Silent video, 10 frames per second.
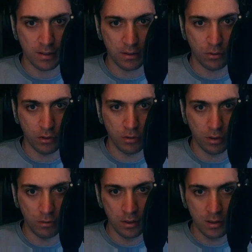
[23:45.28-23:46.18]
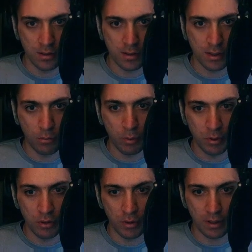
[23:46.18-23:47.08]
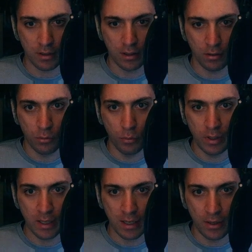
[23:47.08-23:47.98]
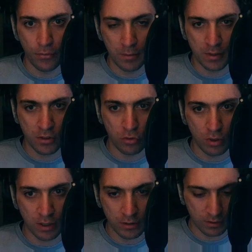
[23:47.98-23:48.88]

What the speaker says: you know? So we will do that now. We have a struct.